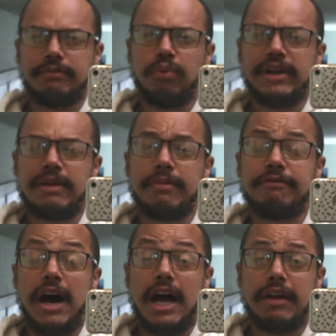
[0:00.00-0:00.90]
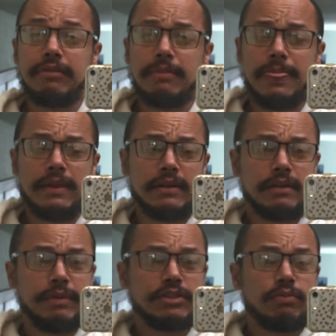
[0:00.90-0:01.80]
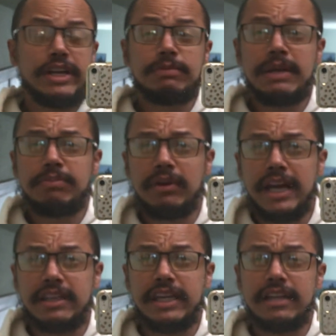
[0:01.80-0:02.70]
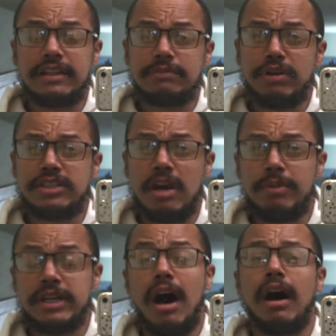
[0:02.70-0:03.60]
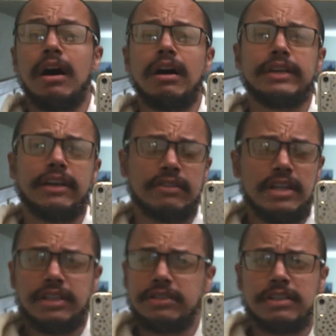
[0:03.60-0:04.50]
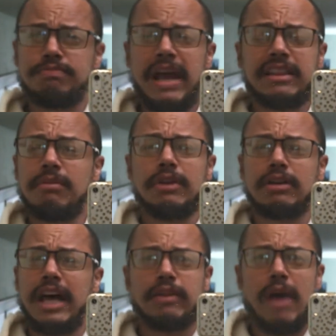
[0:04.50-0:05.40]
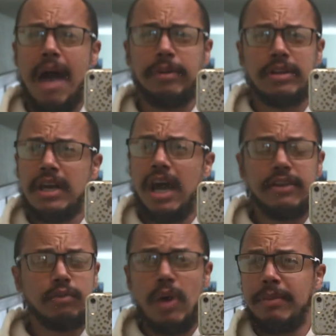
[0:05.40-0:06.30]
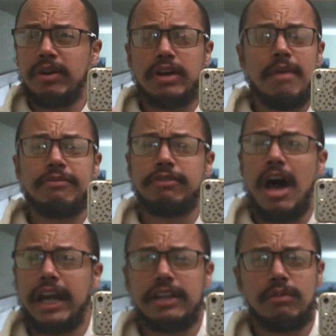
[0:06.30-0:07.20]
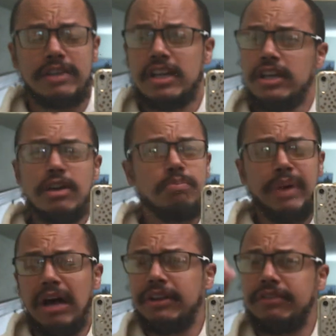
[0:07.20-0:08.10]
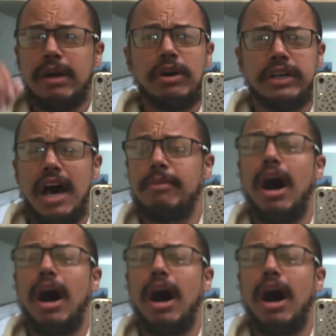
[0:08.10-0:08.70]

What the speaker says: Point number 5. Bunch of rich people like the English, Prince Humperdinck. Oh yes, just make them look like rabble, and the women will come flocking to us. You build it, they will come.